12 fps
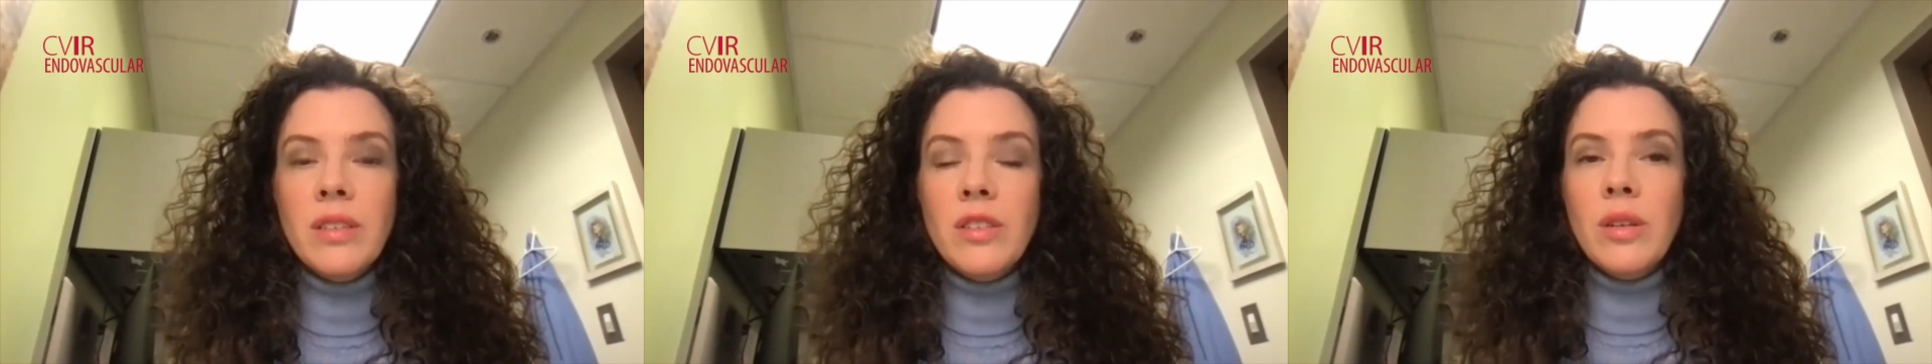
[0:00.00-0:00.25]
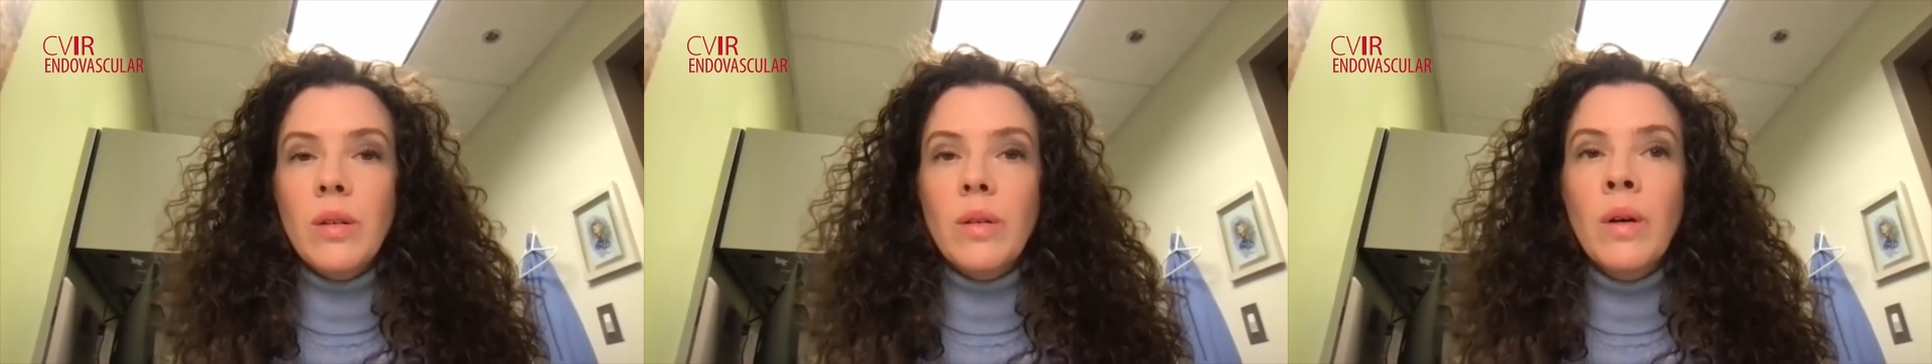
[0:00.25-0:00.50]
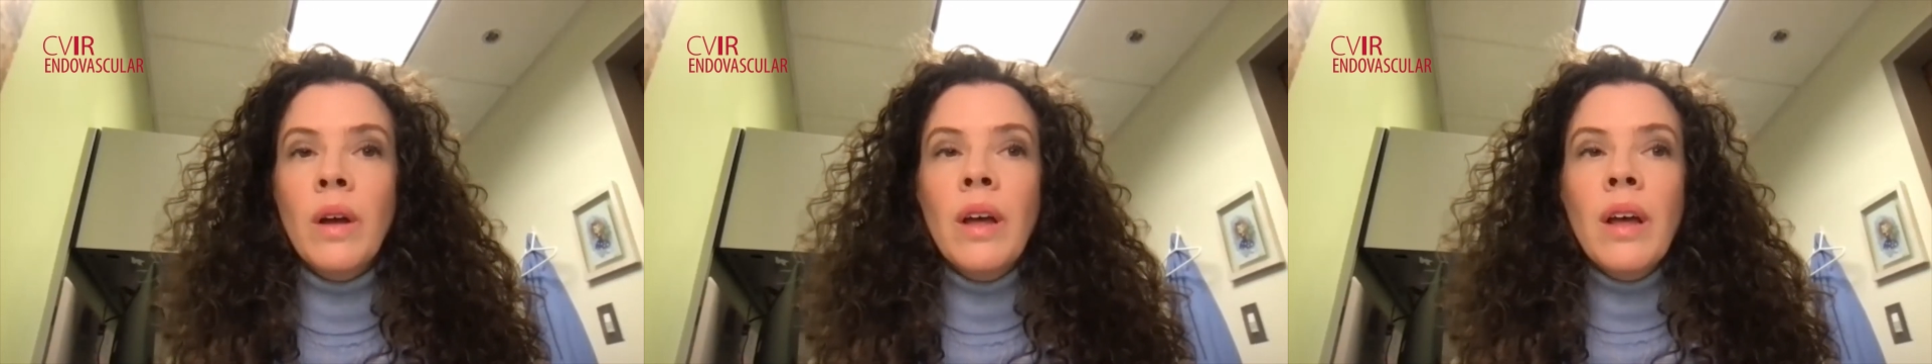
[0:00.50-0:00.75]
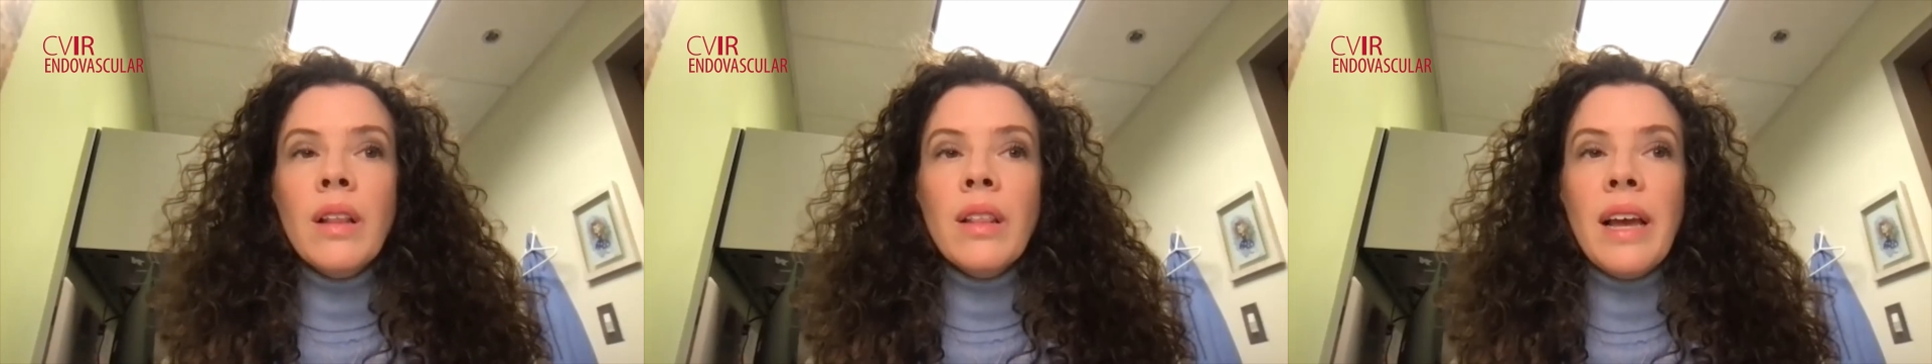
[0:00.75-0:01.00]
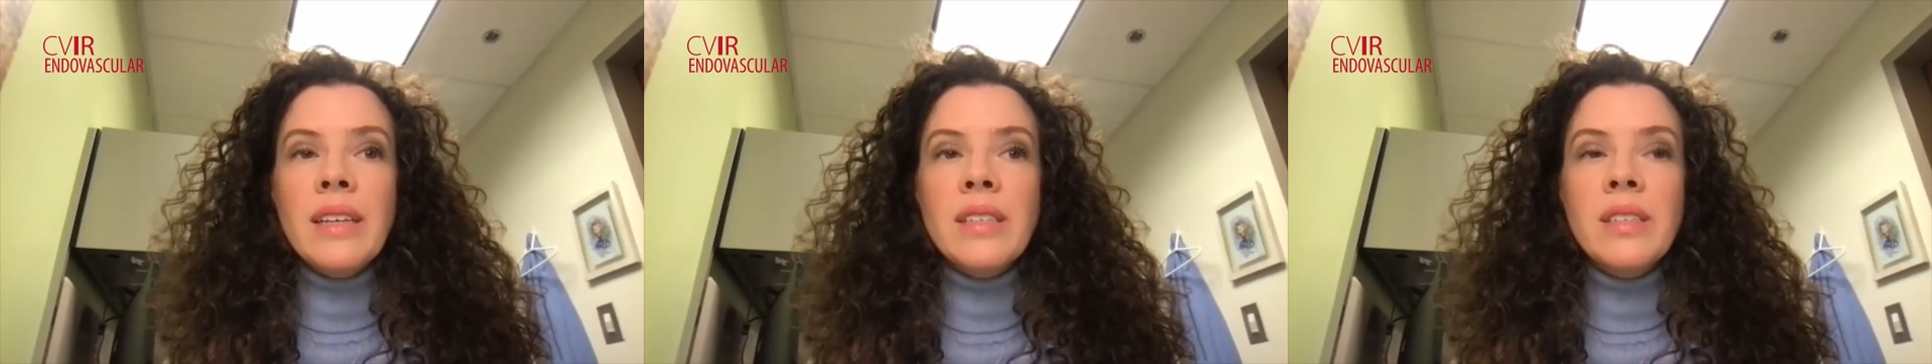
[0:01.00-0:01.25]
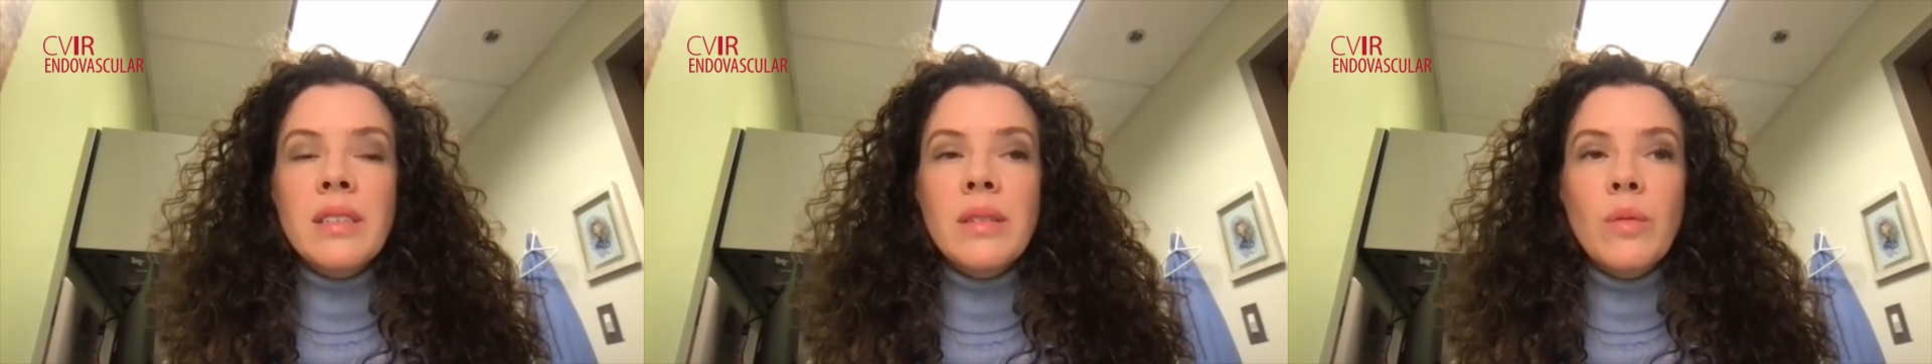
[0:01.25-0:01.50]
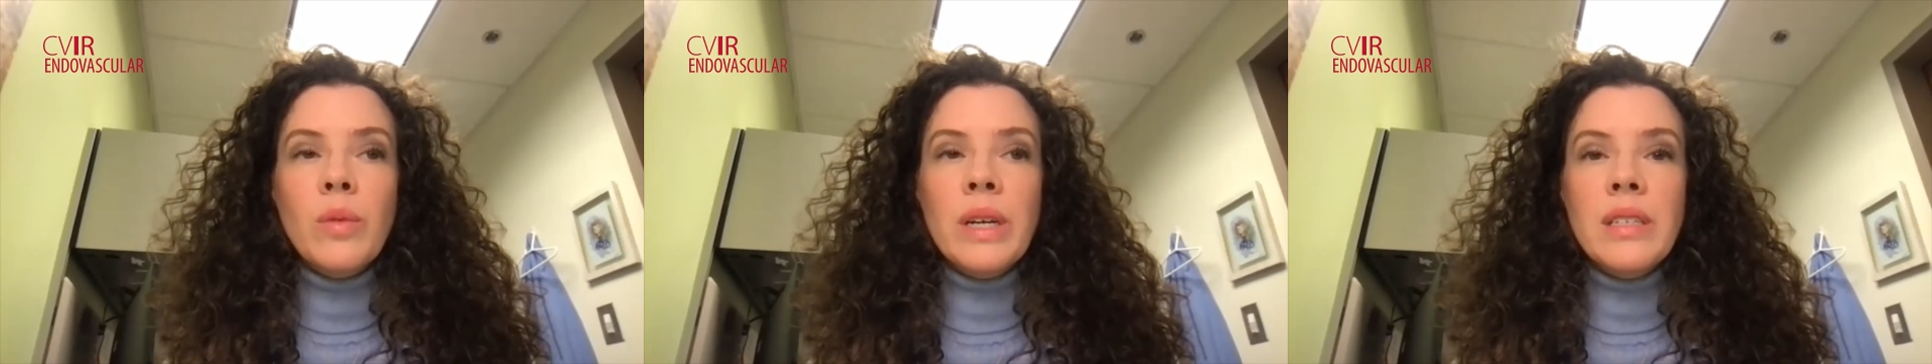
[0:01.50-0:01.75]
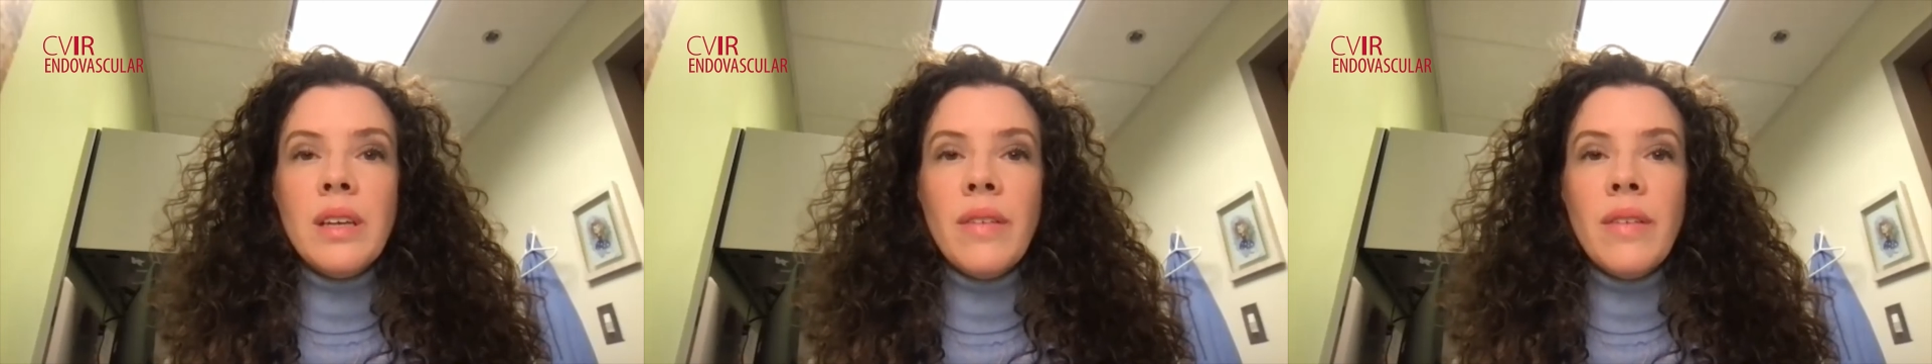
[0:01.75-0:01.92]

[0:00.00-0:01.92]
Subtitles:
So less risk